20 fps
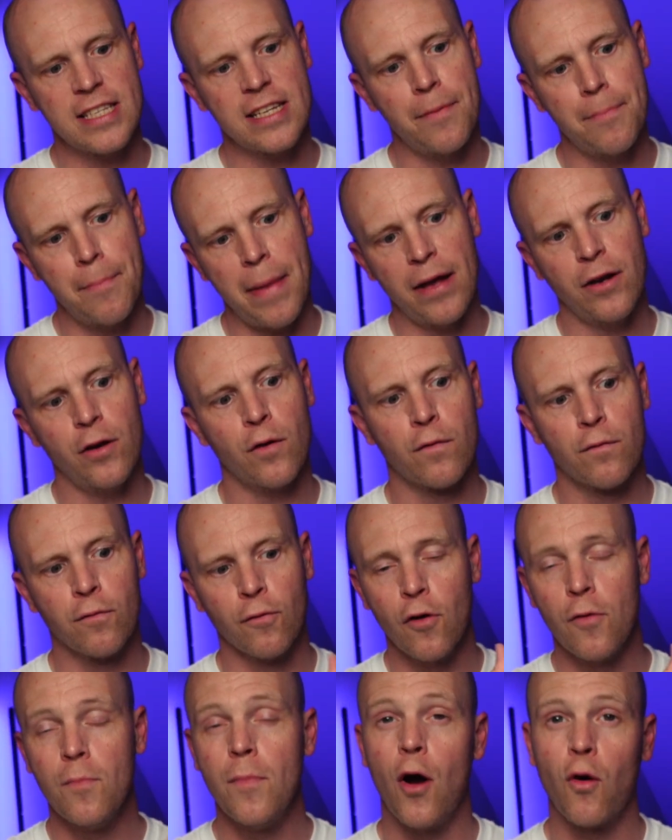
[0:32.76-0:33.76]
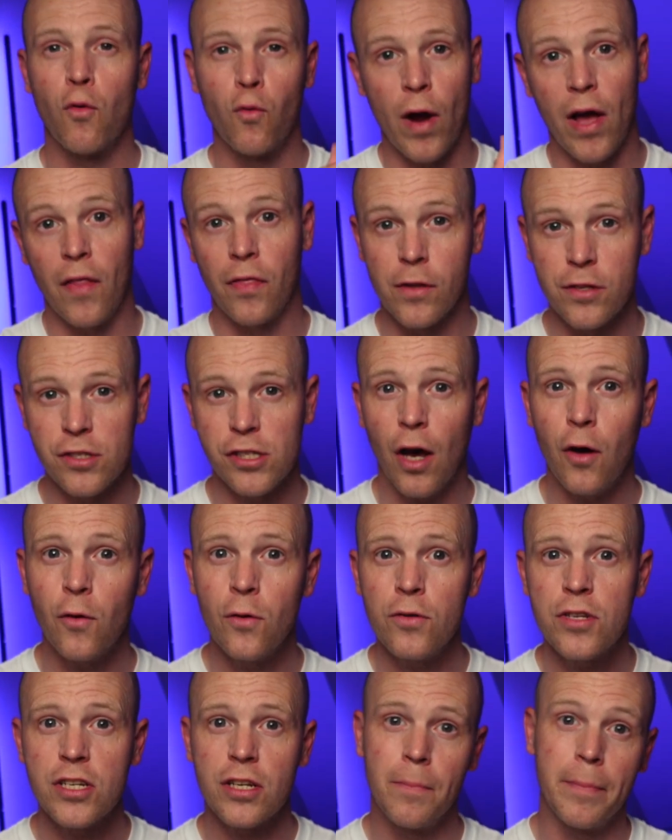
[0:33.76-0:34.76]
the amount of room around the
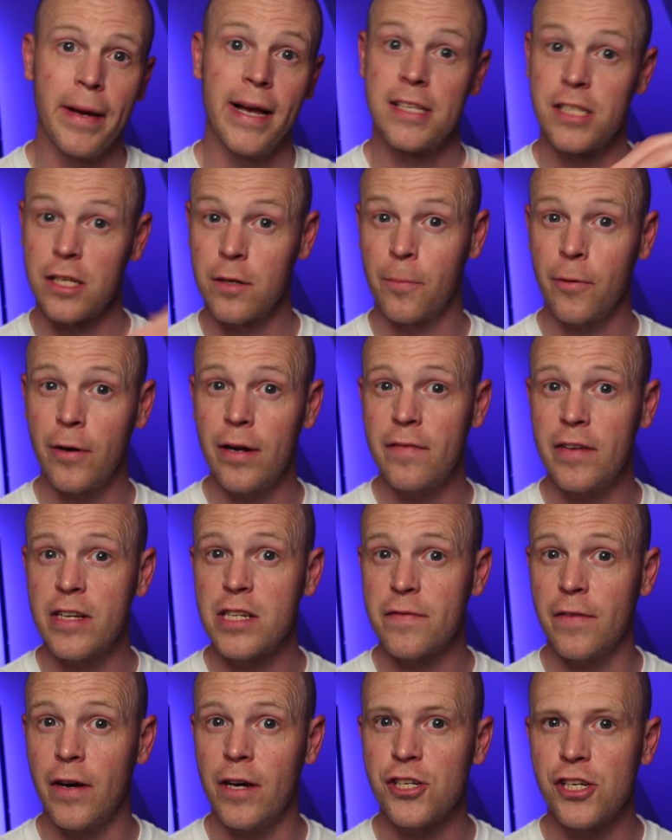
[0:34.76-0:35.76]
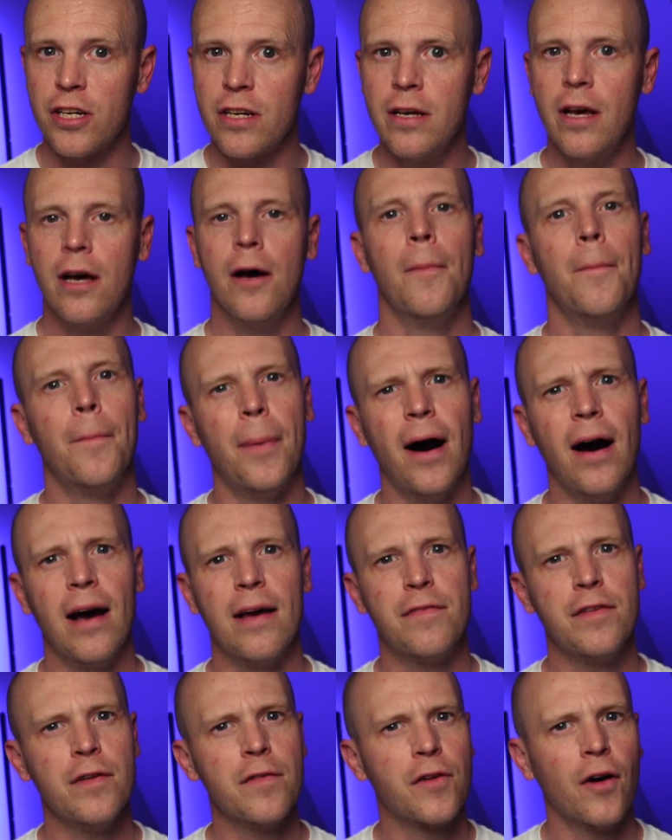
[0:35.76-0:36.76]
toes compared to the previous version, but
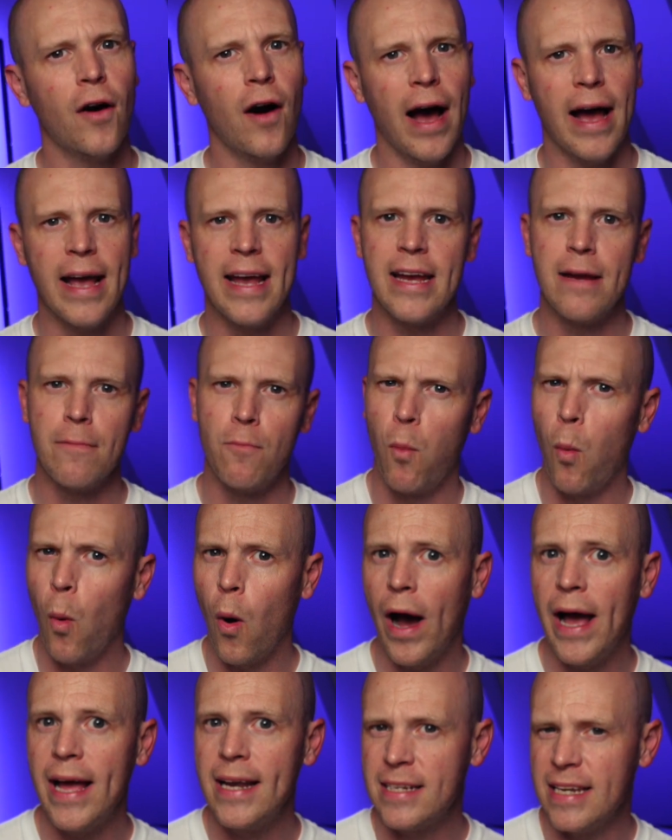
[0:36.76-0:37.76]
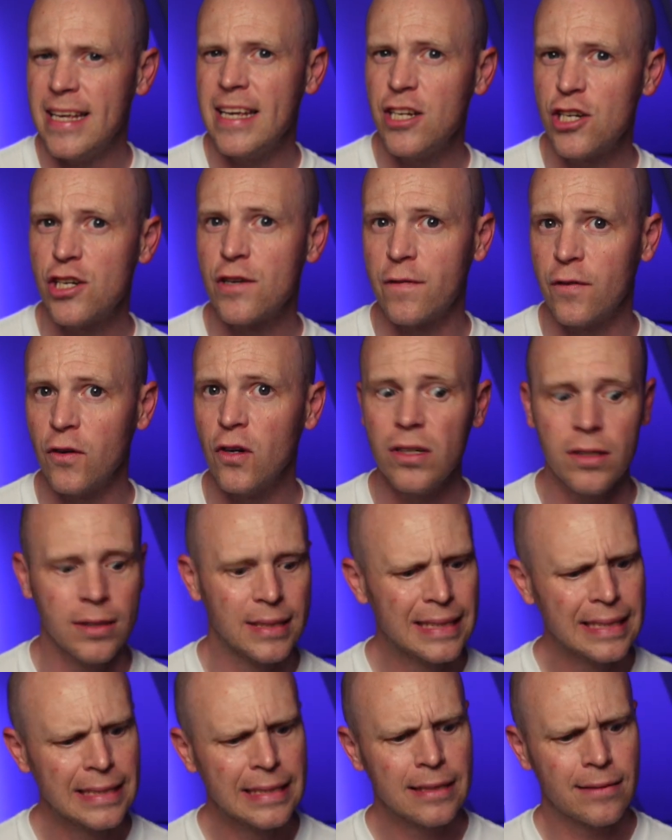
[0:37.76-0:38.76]
if you've got a wide-ish foot,
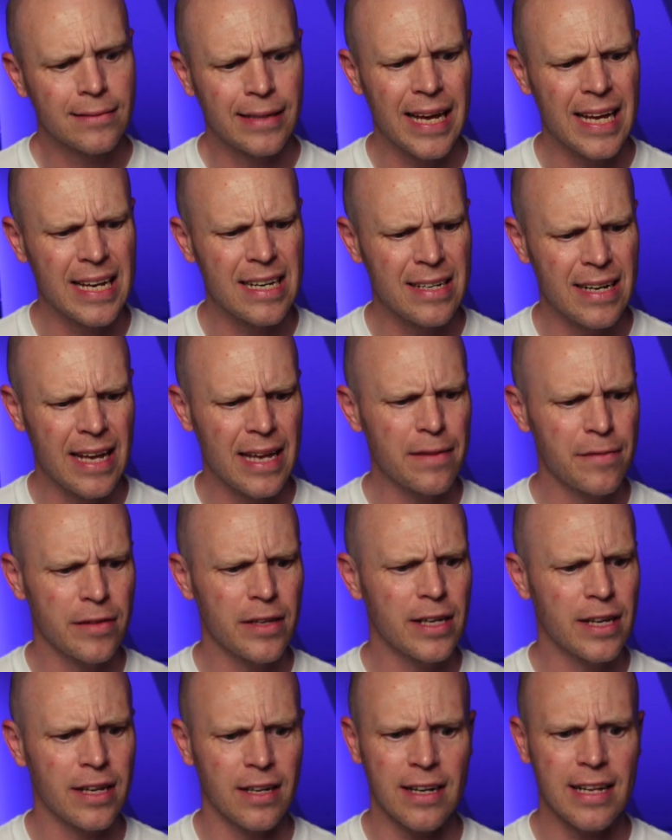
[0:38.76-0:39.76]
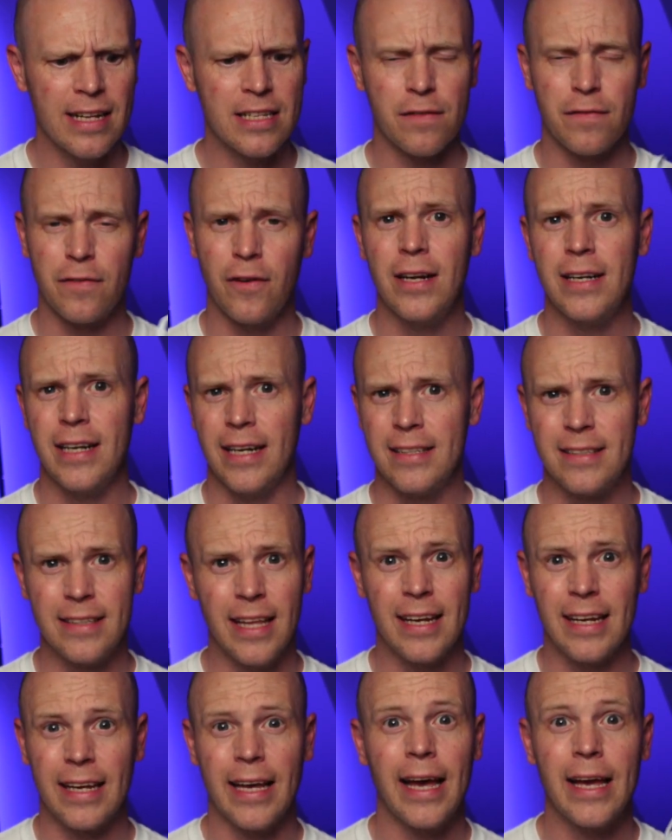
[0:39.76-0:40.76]
then either you're going to need to find a
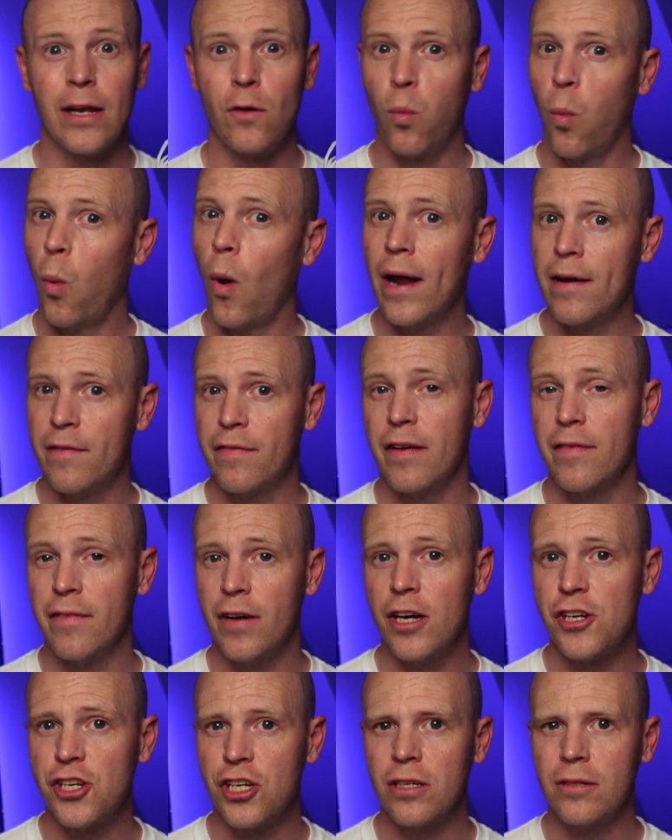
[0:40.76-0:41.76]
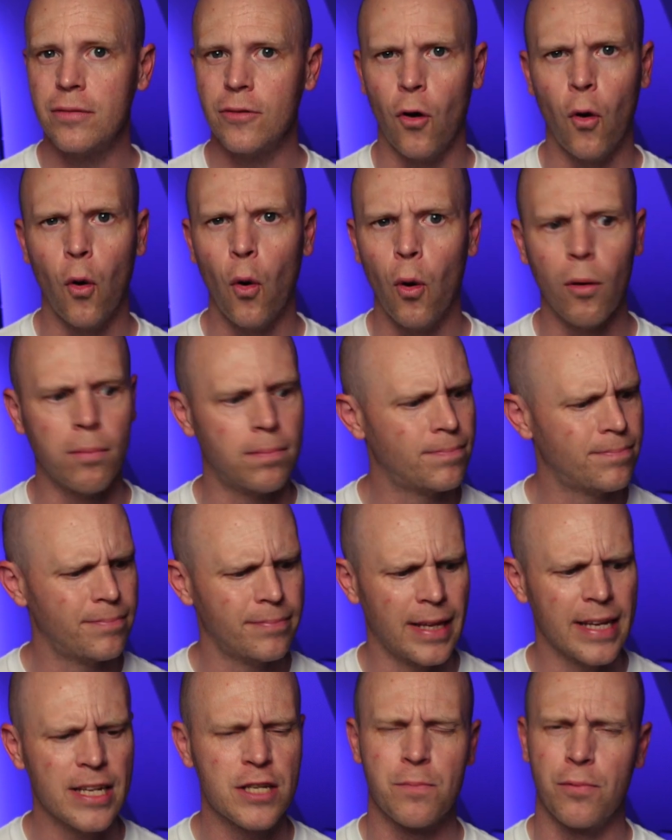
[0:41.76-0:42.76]
dedicated wide fit version, or
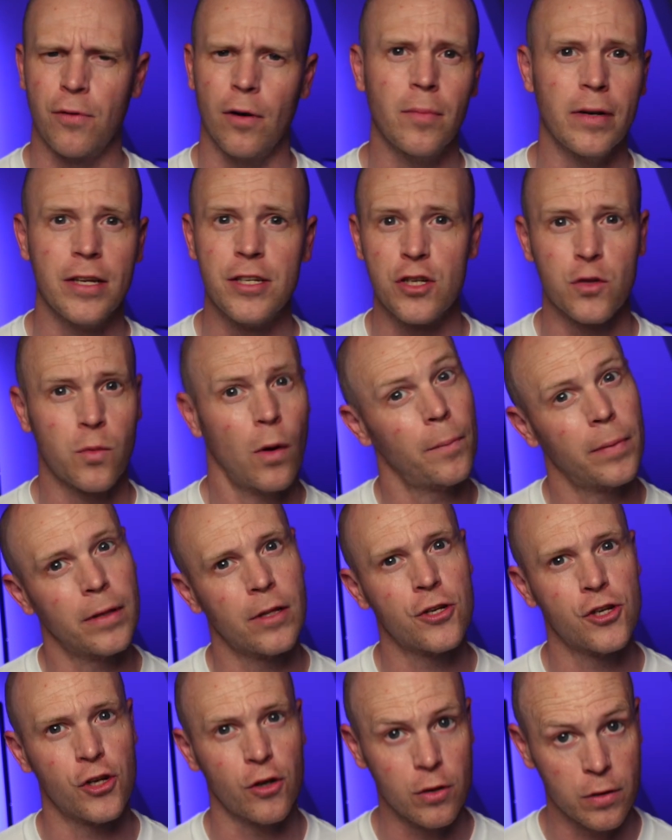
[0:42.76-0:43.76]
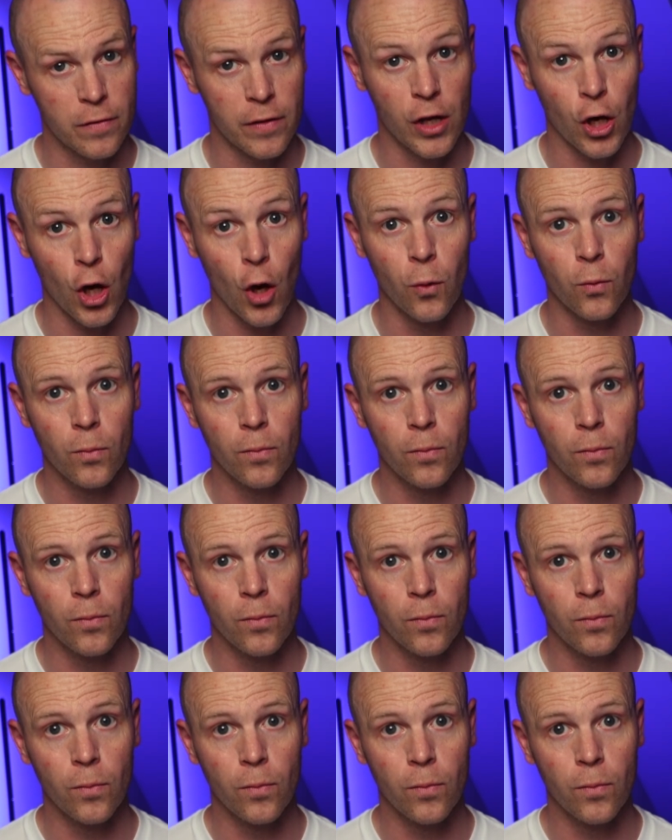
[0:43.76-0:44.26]
these probably just won't be the shoes for you.